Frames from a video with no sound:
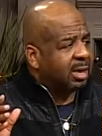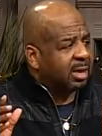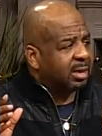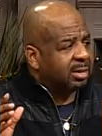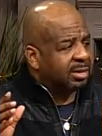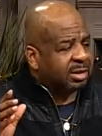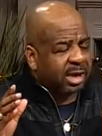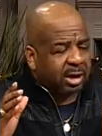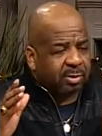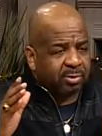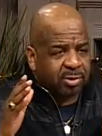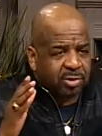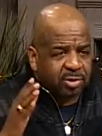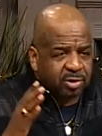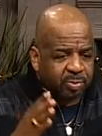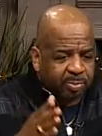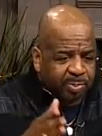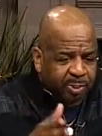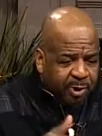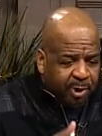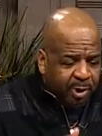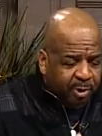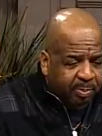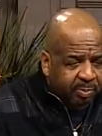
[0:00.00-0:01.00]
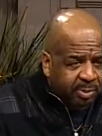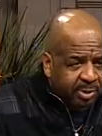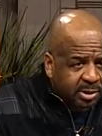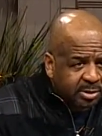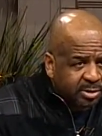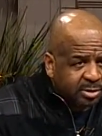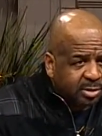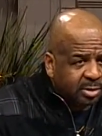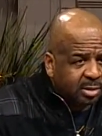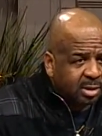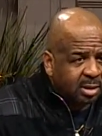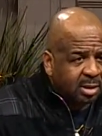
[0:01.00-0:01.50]
there is a
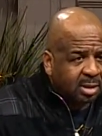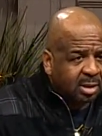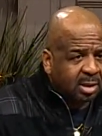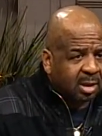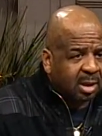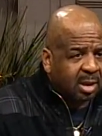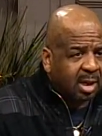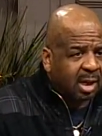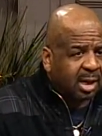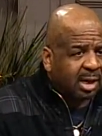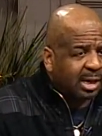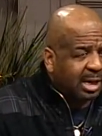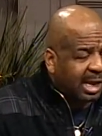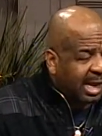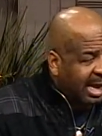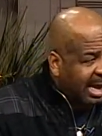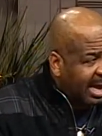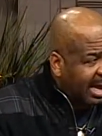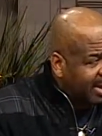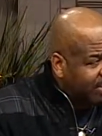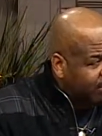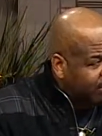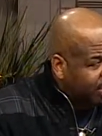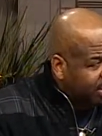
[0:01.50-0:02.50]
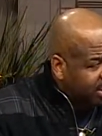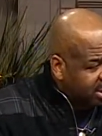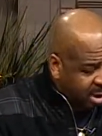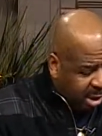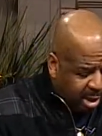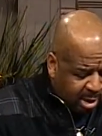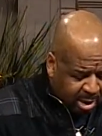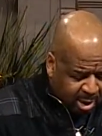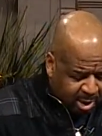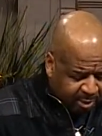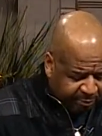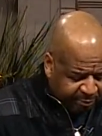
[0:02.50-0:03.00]
purpose. Mm. aligned with
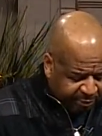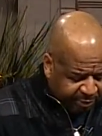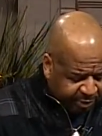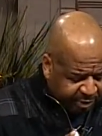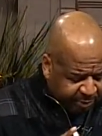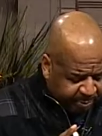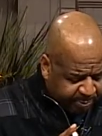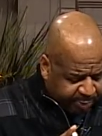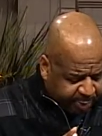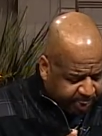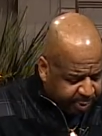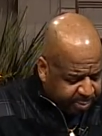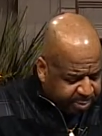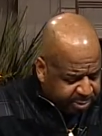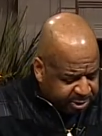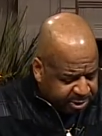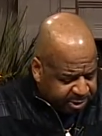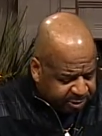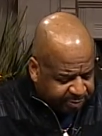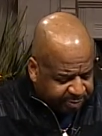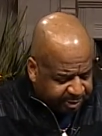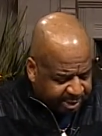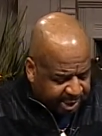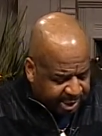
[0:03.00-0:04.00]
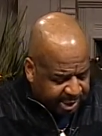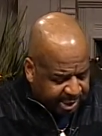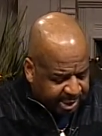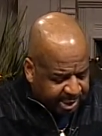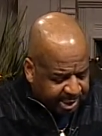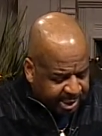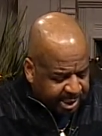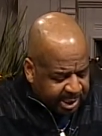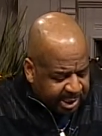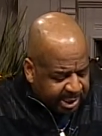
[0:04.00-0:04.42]
God for the purpose of God.